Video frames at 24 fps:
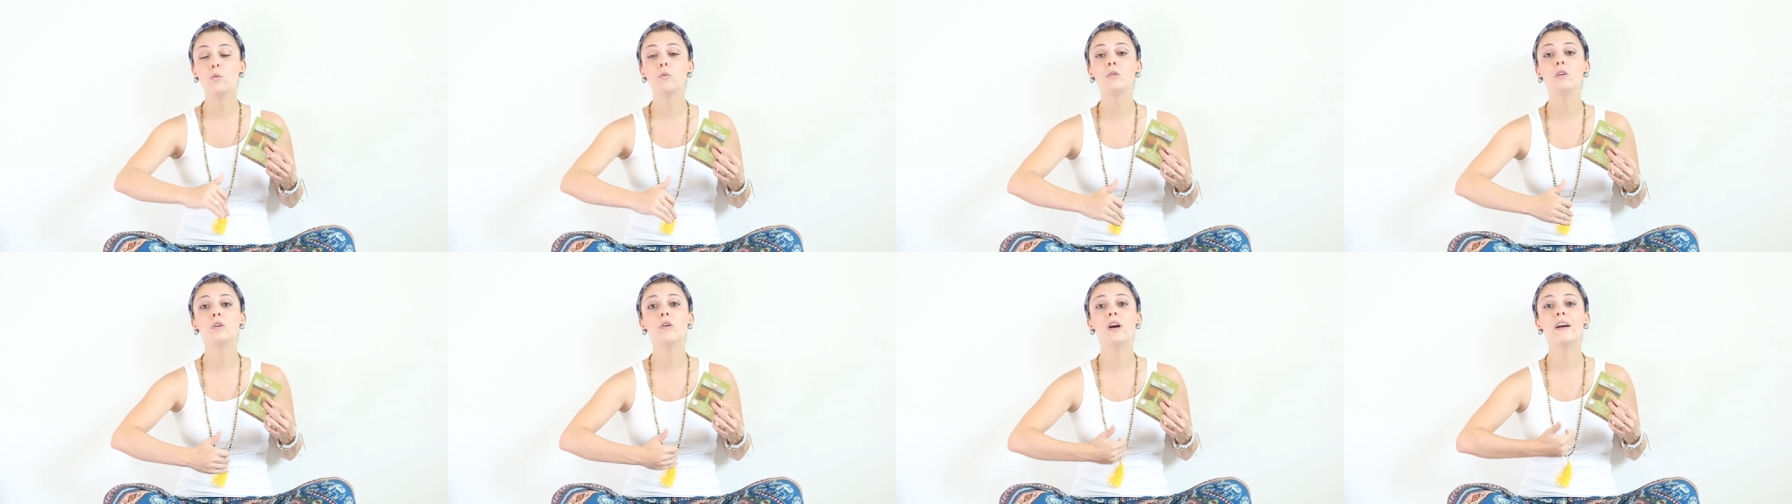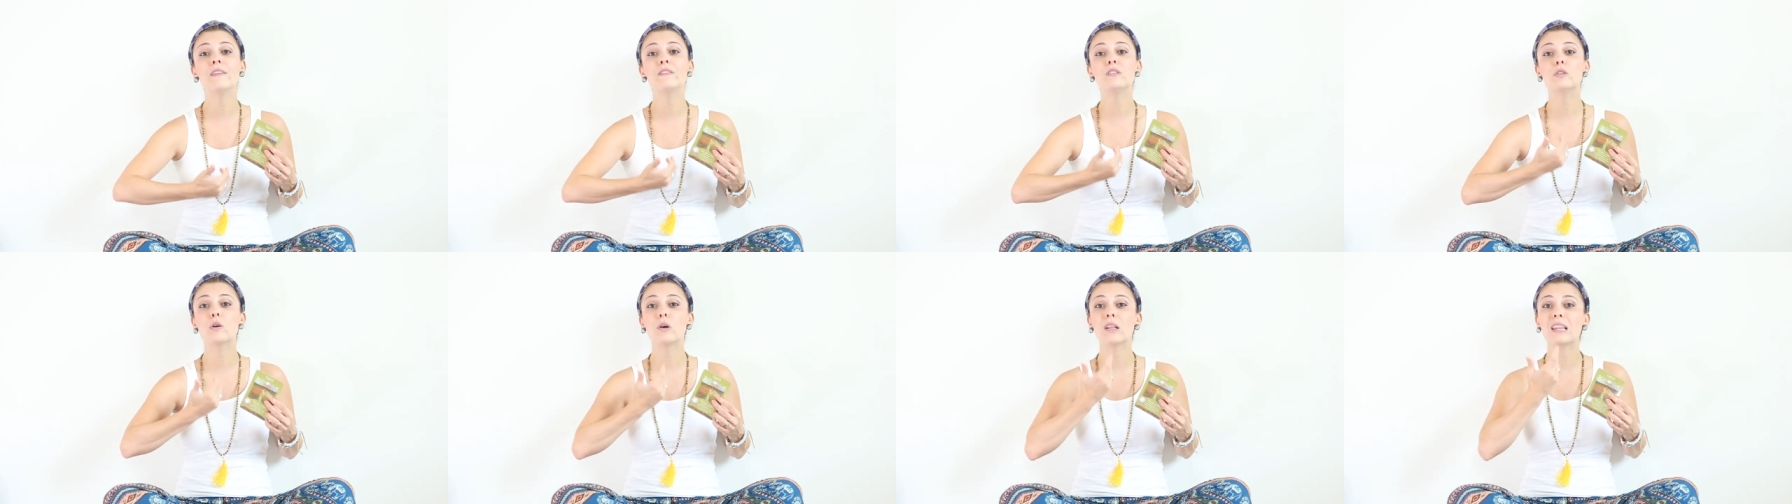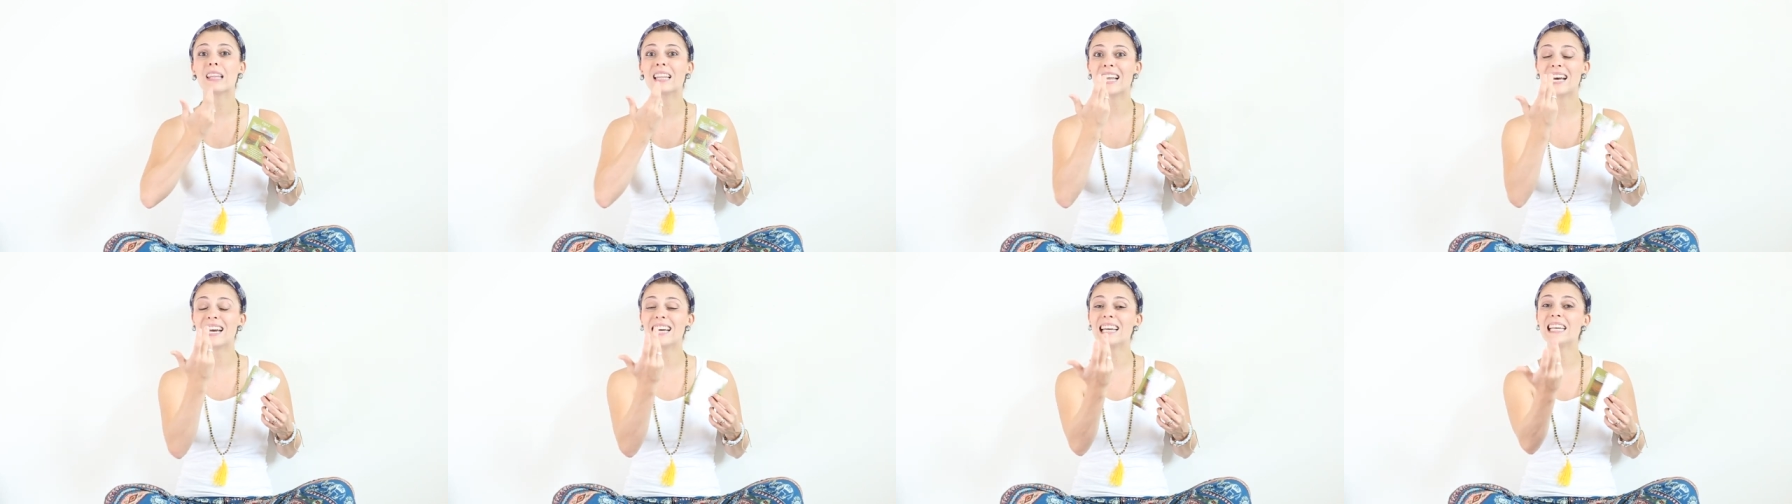you have to
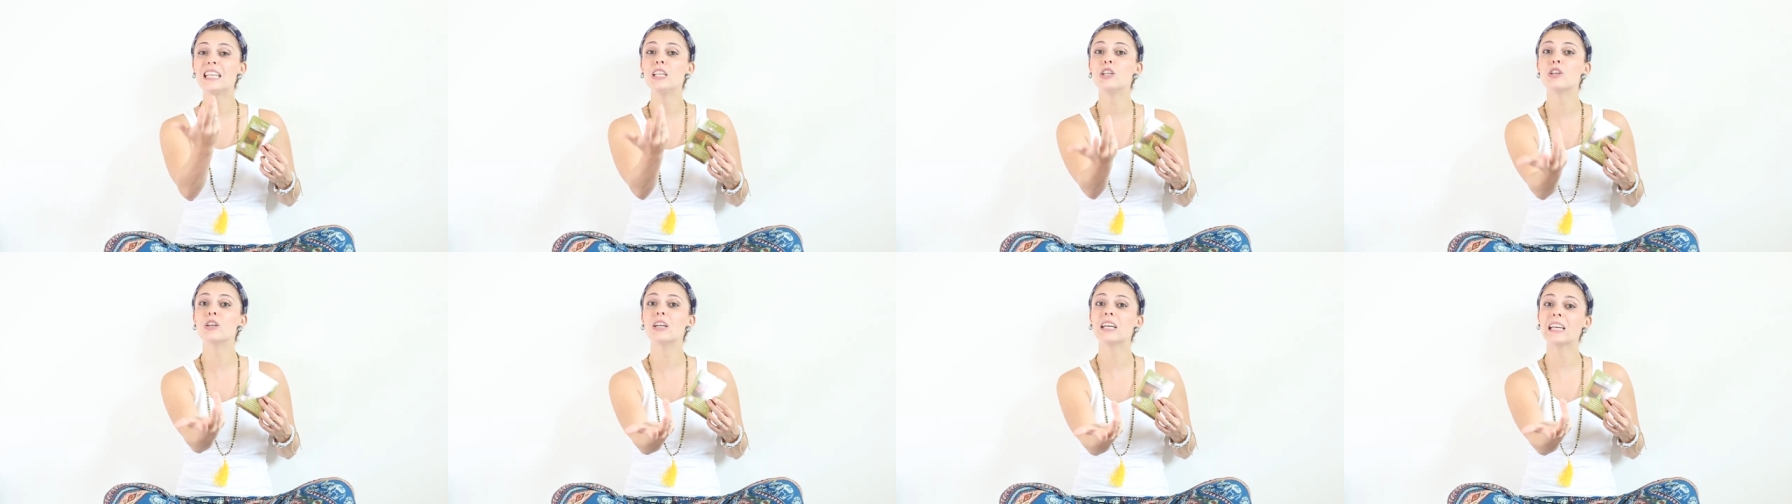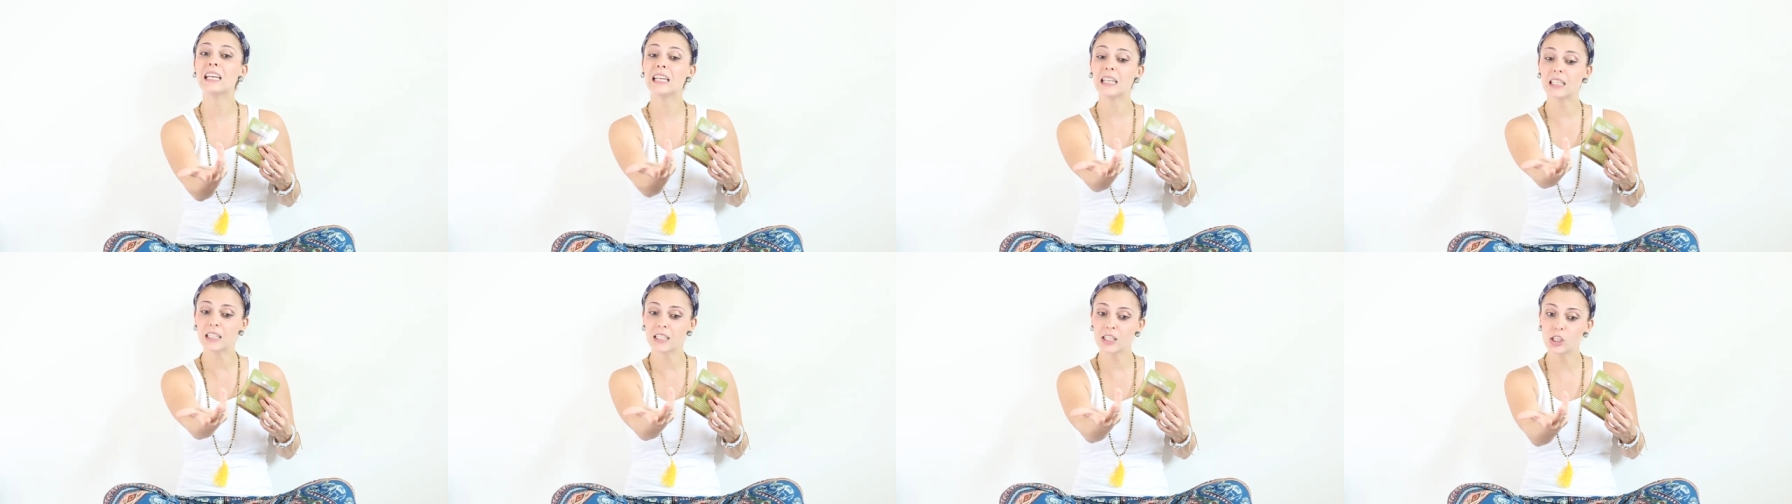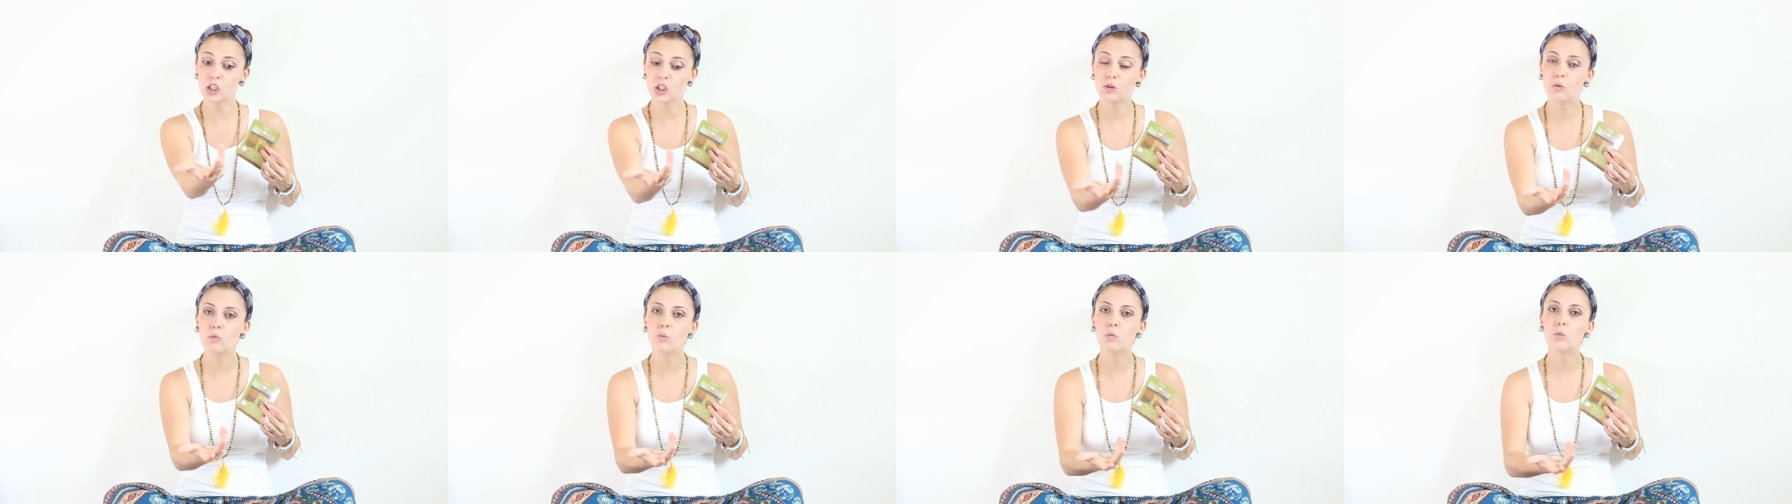align your
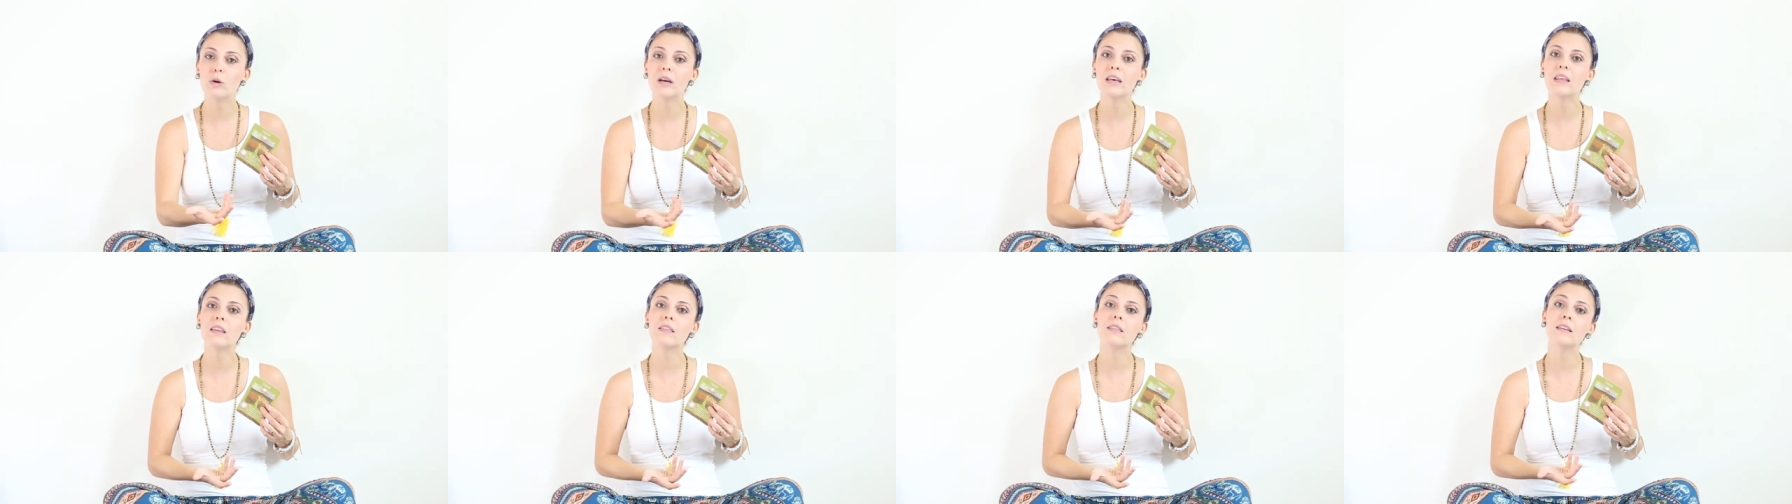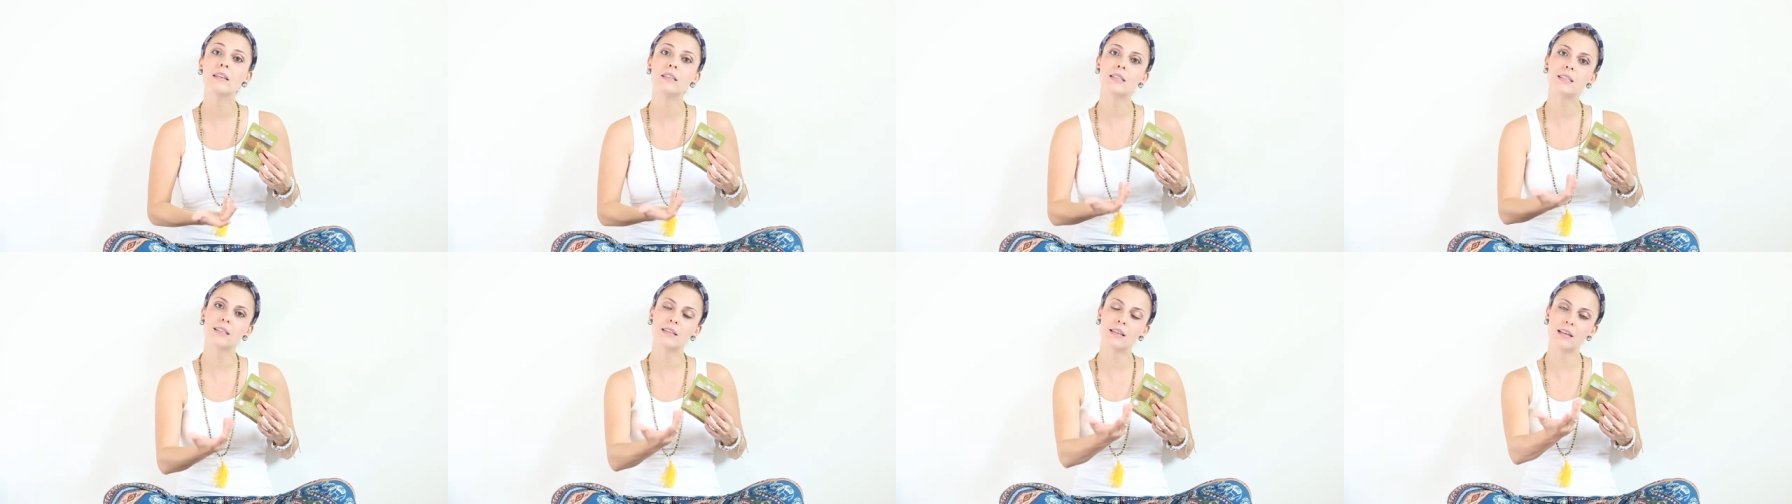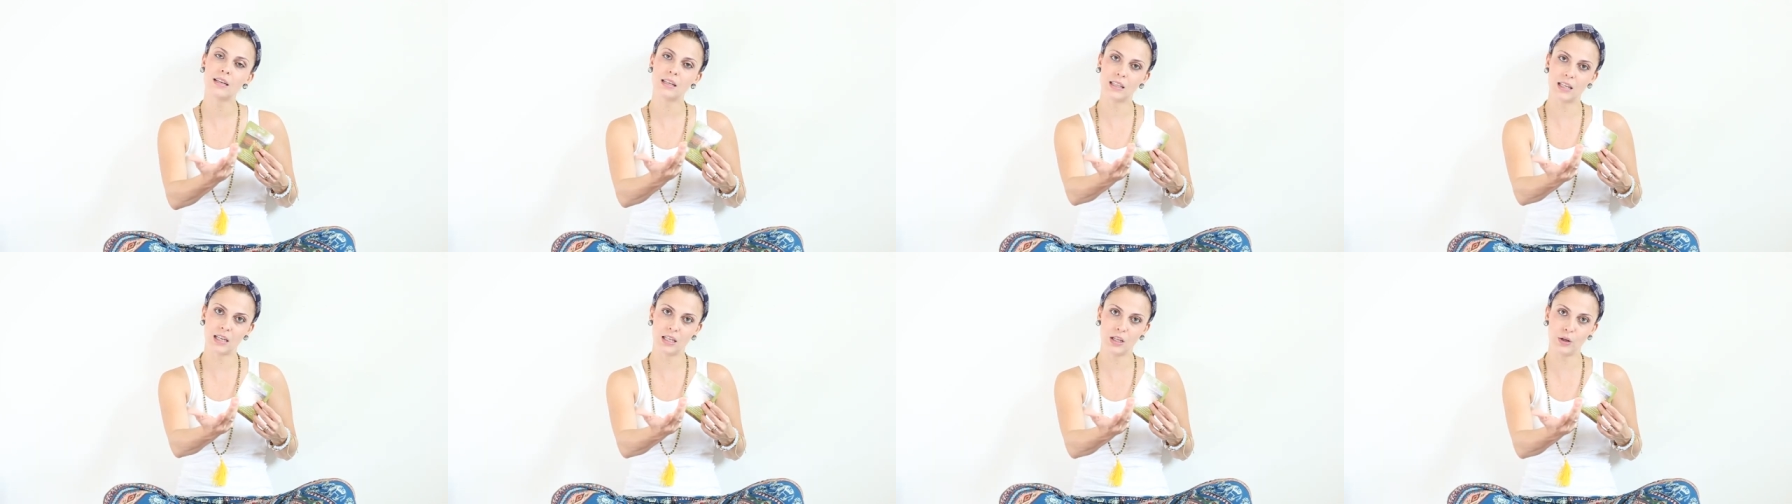energy with this
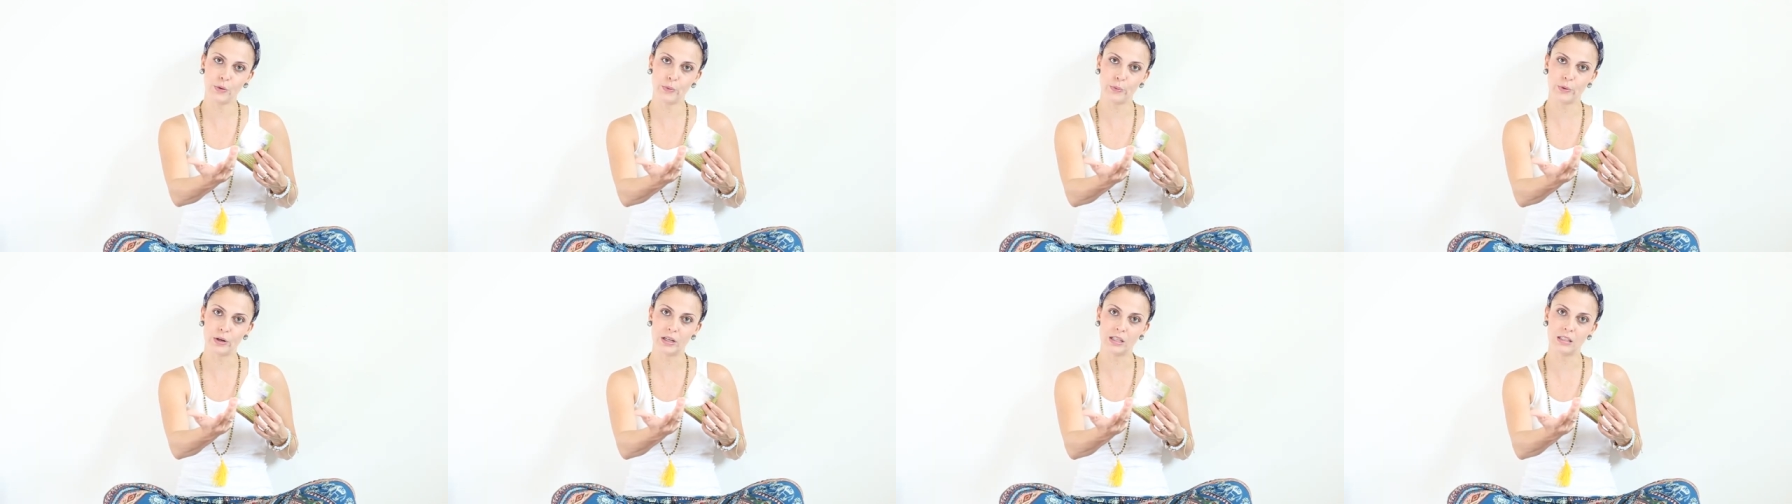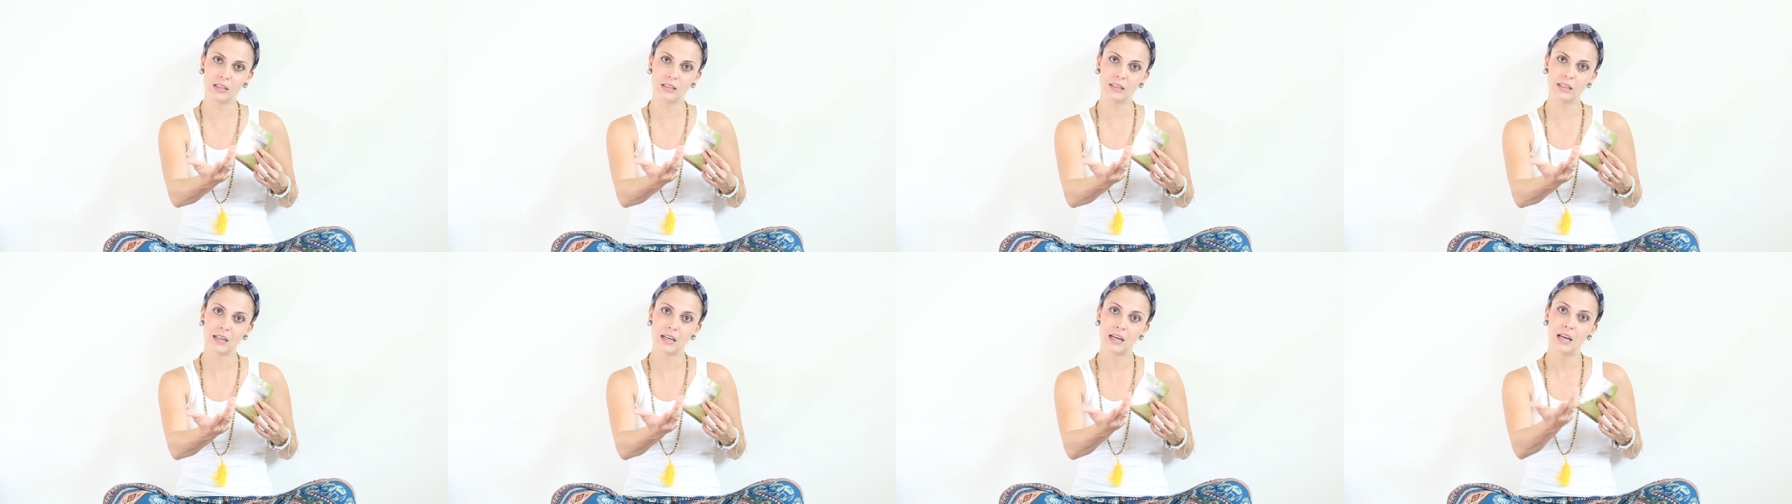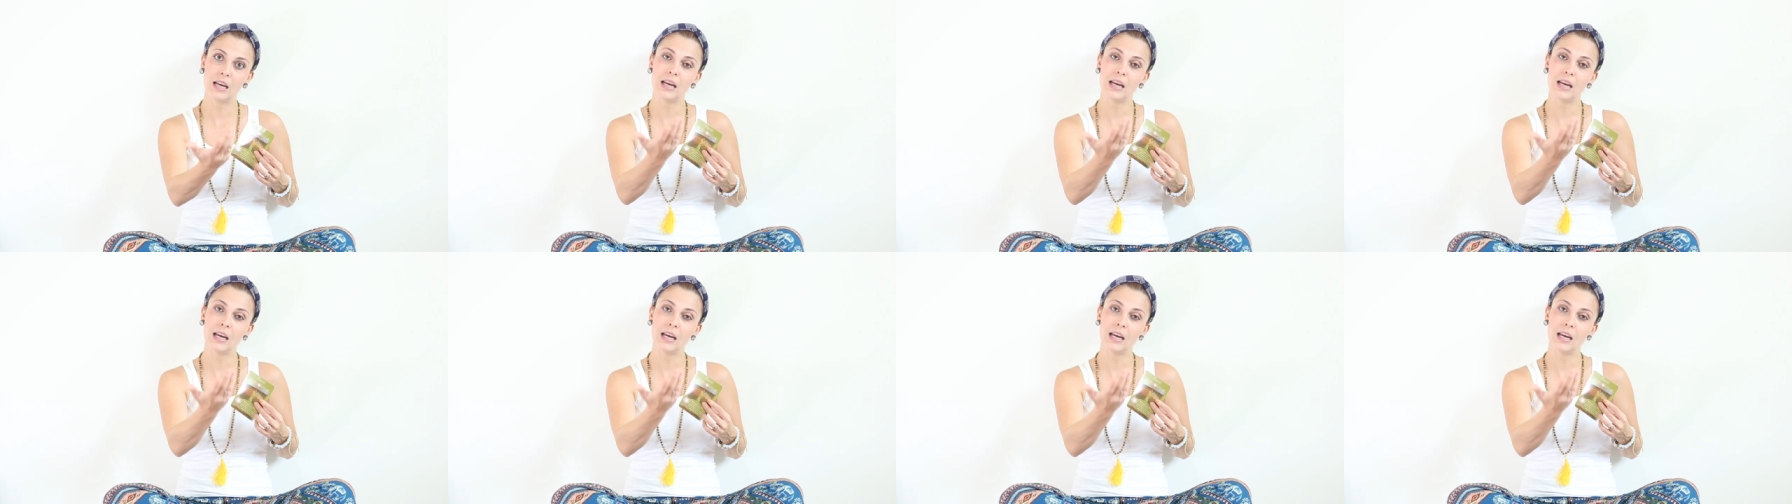thing that you want